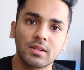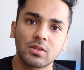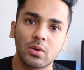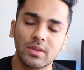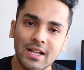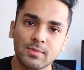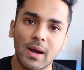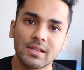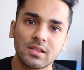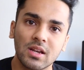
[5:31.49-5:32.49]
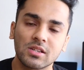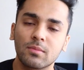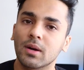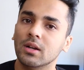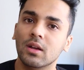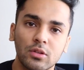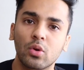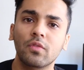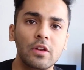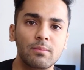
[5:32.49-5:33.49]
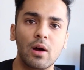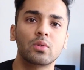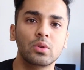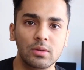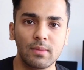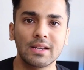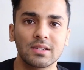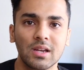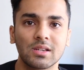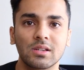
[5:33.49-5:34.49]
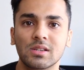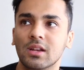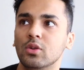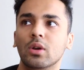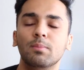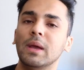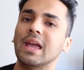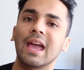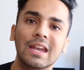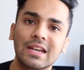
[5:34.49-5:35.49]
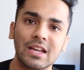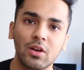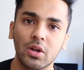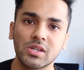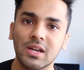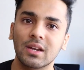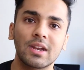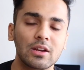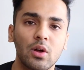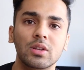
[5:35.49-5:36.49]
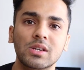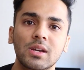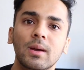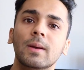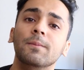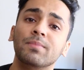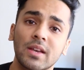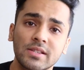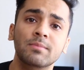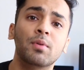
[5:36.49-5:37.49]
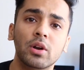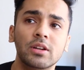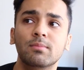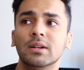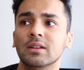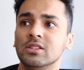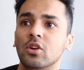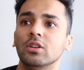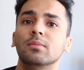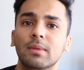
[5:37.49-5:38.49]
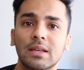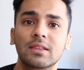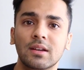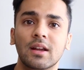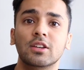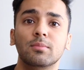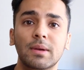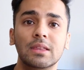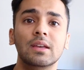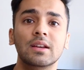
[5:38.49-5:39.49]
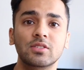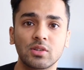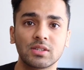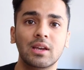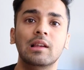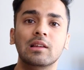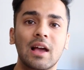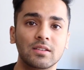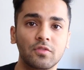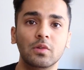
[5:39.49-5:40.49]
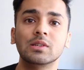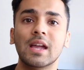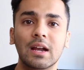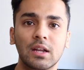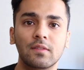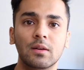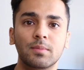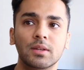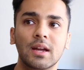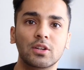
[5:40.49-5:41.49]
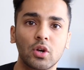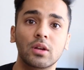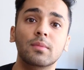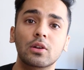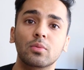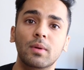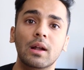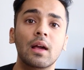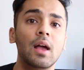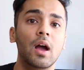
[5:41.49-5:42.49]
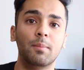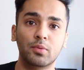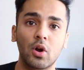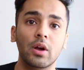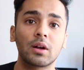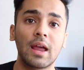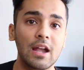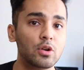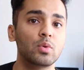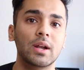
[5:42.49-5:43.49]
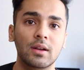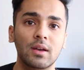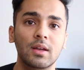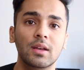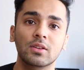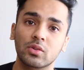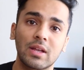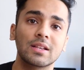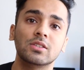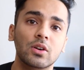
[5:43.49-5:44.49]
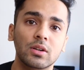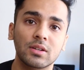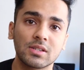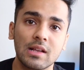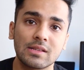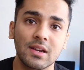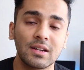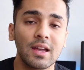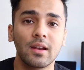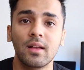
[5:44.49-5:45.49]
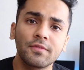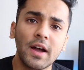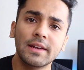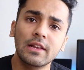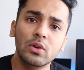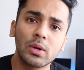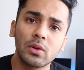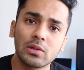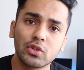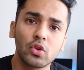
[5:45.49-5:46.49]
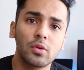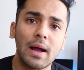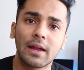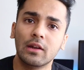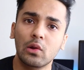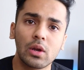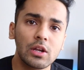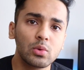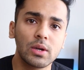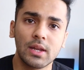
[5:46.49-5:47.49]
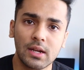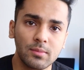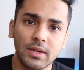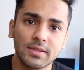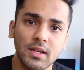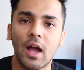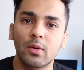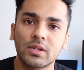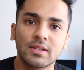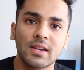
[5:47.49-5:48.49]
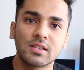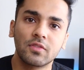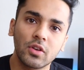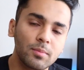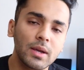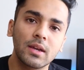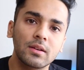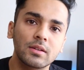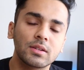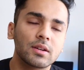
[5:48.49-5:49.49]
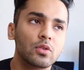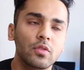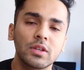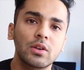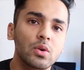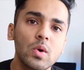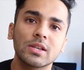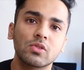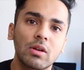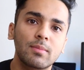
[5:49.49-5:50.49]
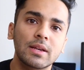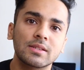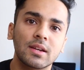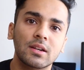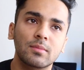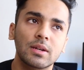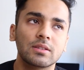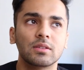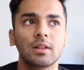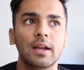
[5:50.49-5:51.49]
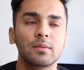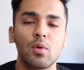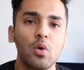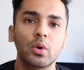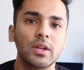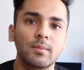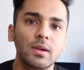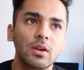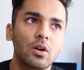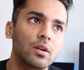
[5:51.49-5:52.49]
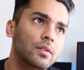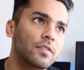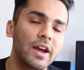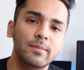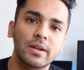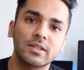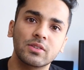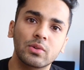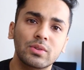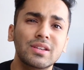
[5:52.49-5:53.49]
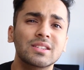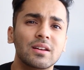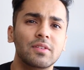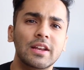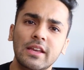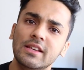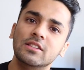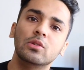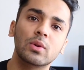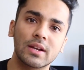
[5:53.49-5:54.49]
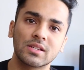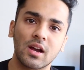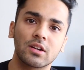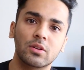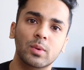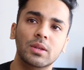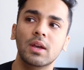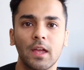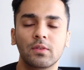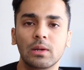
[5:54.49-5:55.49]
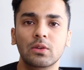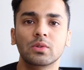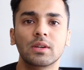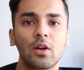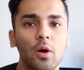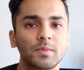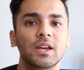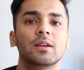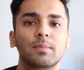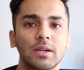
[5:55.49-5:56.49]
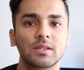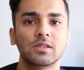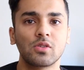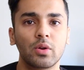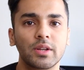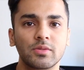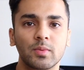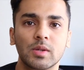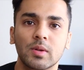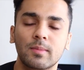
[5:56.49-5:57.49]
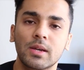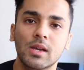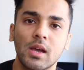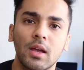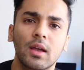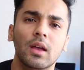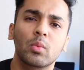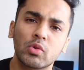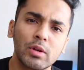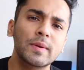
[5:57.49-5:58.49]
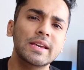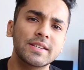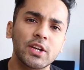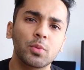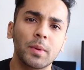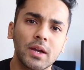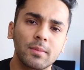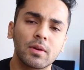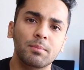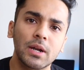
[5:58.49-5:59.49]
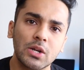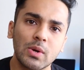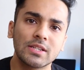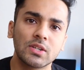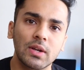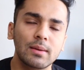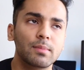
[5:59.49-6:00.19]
So that's my suggestion, but don't feel bound to my suggestions and you can pick any technology. Technology is important, but it's not the main thing, right? The main thing is your skill as a full stack developer that you're able to build a product end to end. So that's your skill set. And finally, you can also go back and look into a database. I would suggest if you're a beginner, go with a NoSQL based database like MongoDB or Firebase. You know, these are very easy to get started with. It will use an object based storage, which will be which will be easy to pick up compared to SQL.